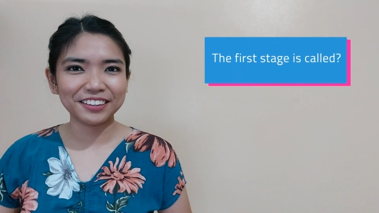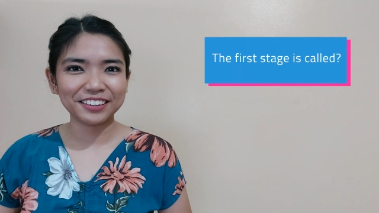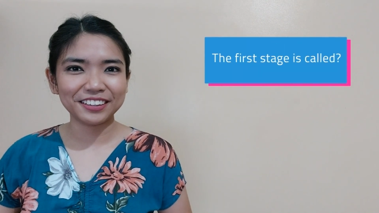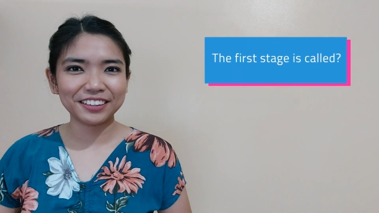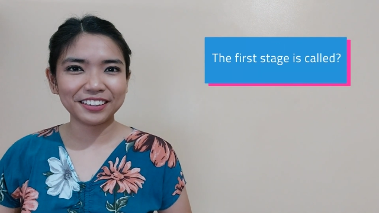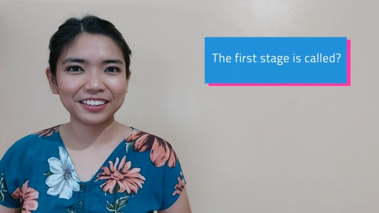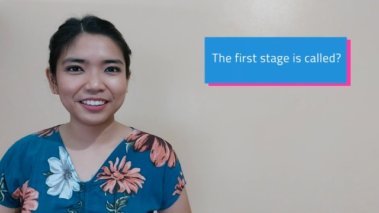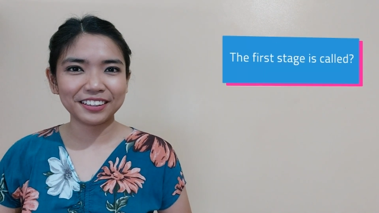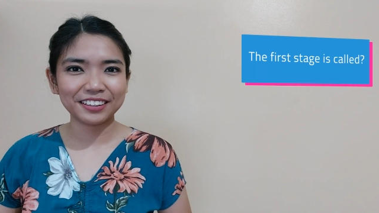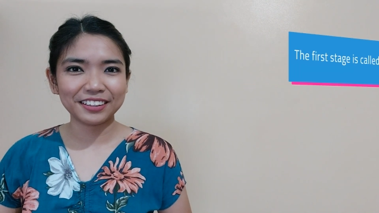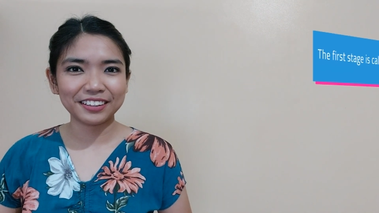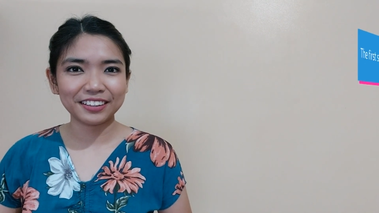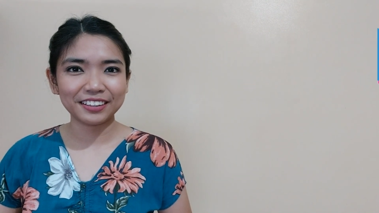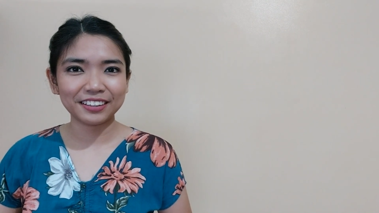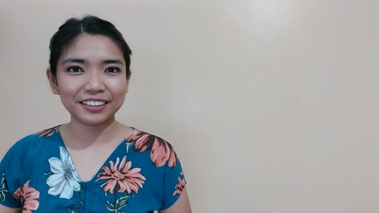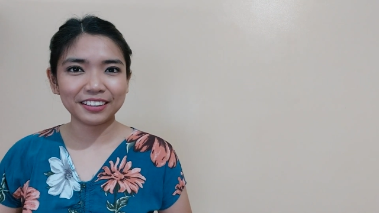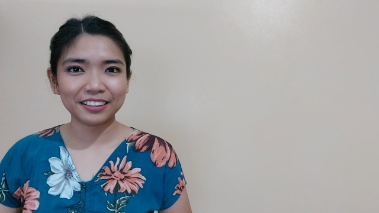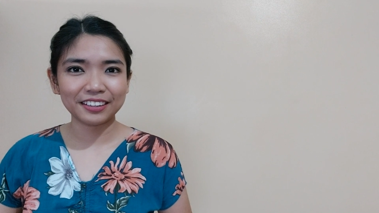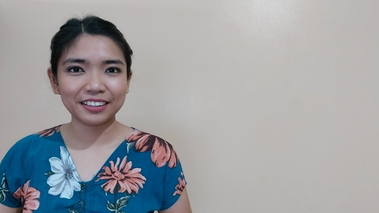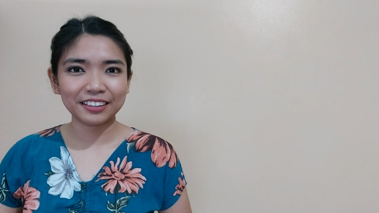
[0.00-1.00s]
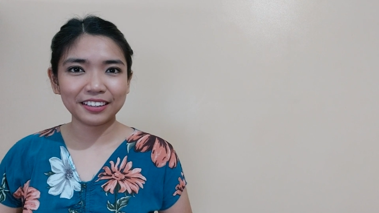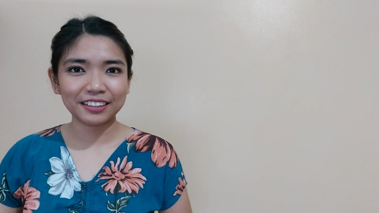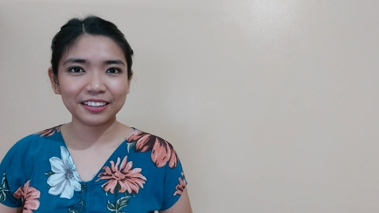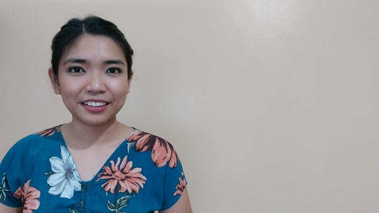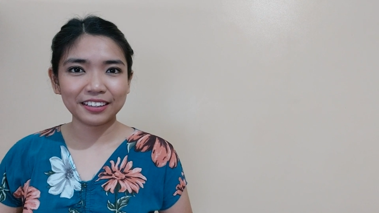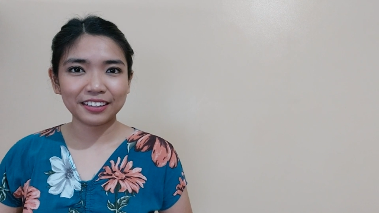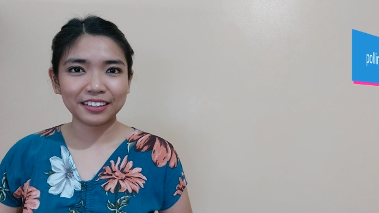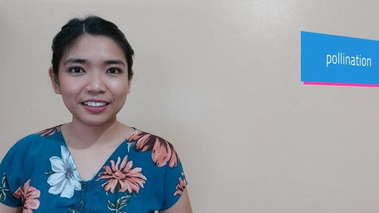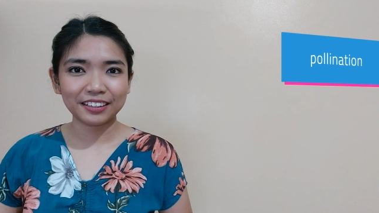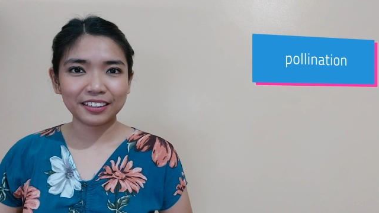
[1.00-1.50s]

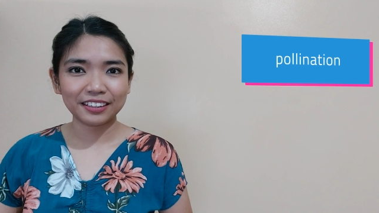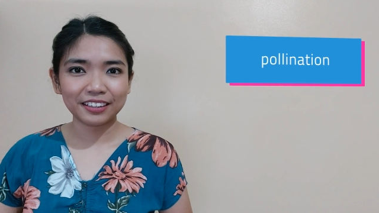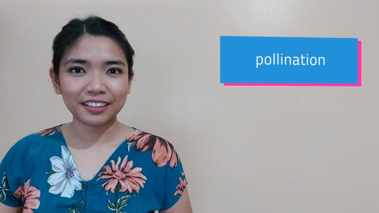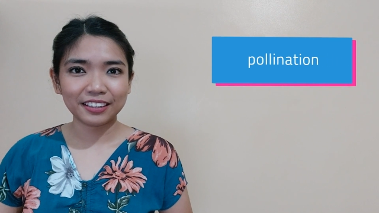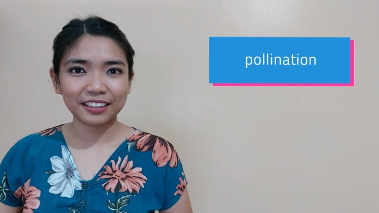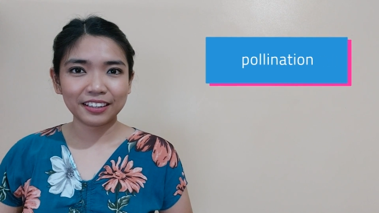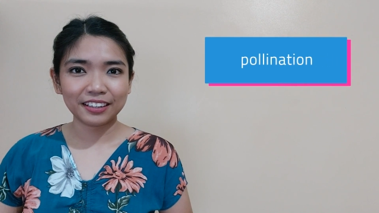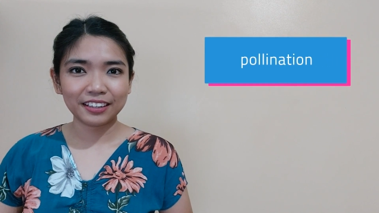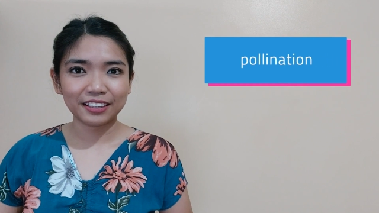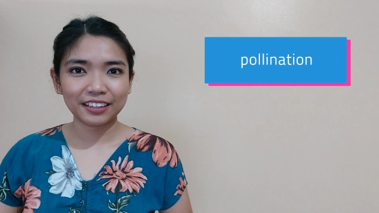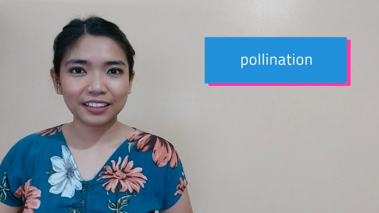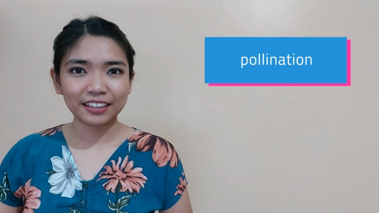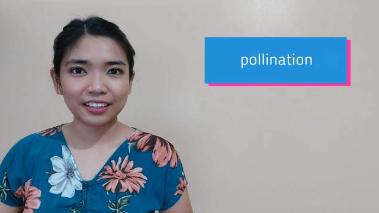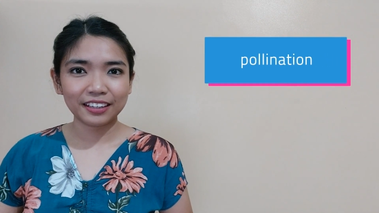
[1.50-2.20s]
(silence)